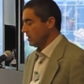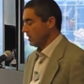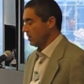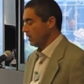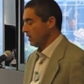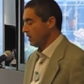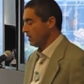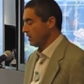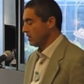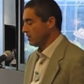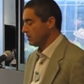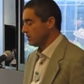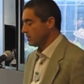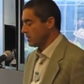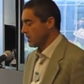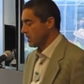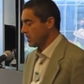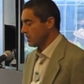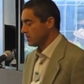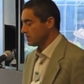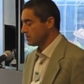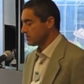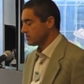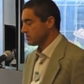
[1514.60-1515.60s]
and
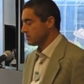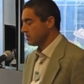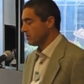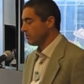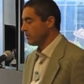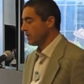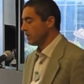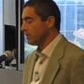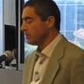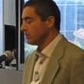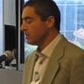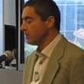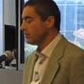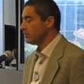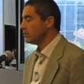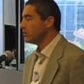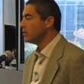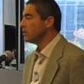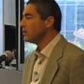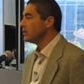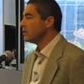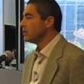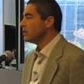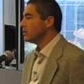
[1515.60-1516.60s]
has a payload
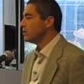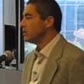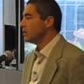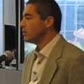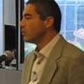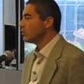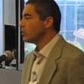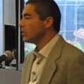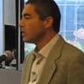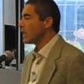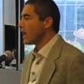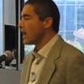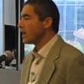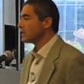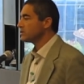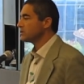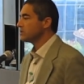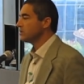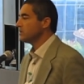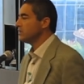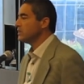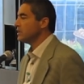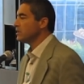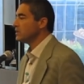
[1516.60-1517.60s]
that will
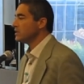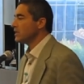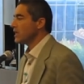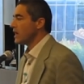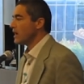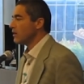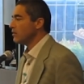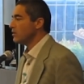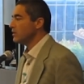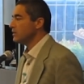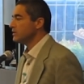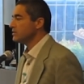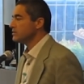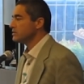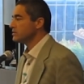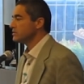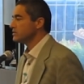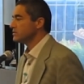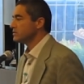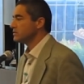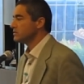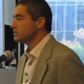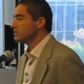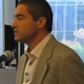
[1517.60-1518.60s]
actually allow us
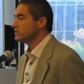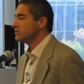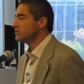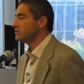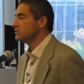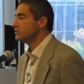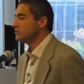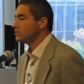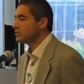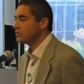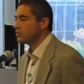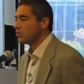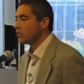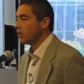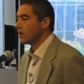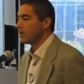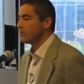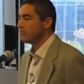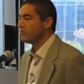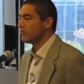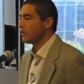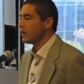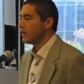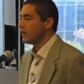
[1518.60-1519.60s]
to
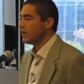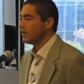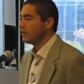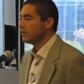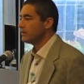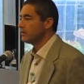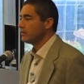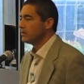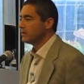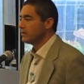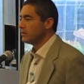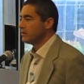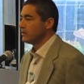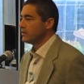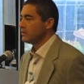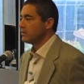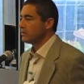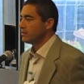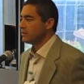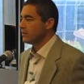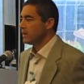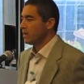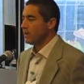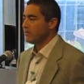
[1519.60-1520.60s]
quantify
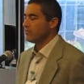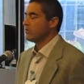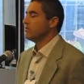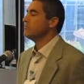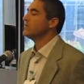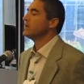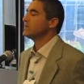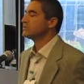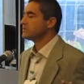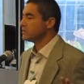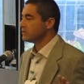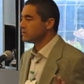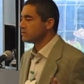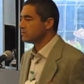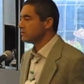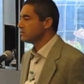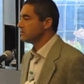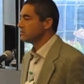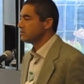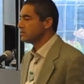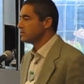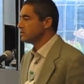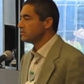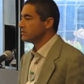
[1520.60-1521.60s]
every vessel,
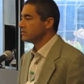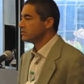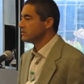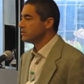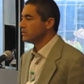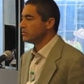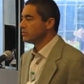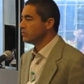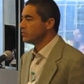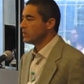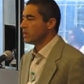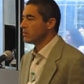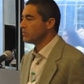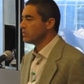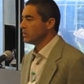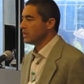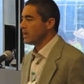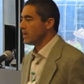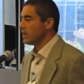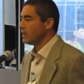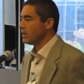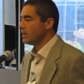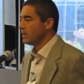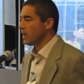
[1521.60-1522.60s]
to be able
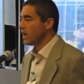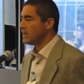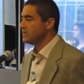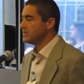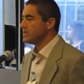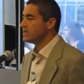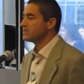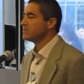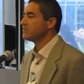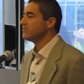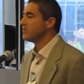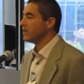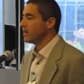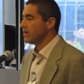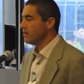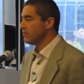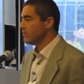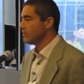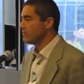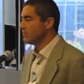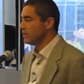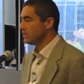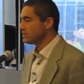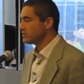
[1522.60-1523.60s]
to identify
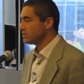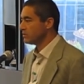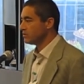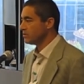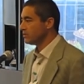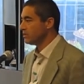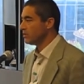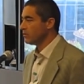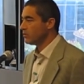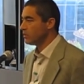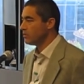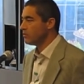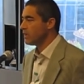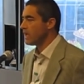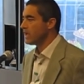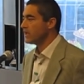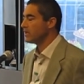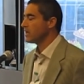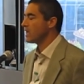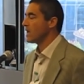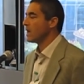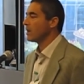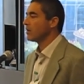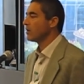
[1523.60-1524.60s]
every vessel that we may
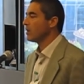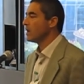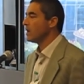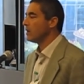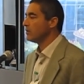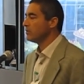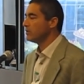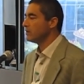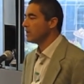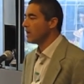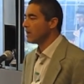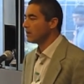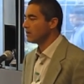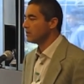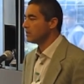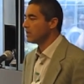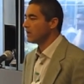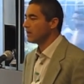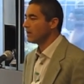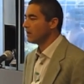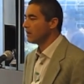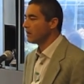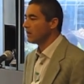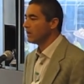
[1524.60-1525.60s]
encounter out in that
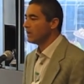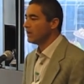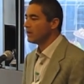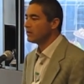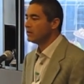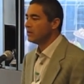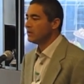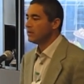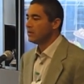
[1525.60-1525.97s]
area.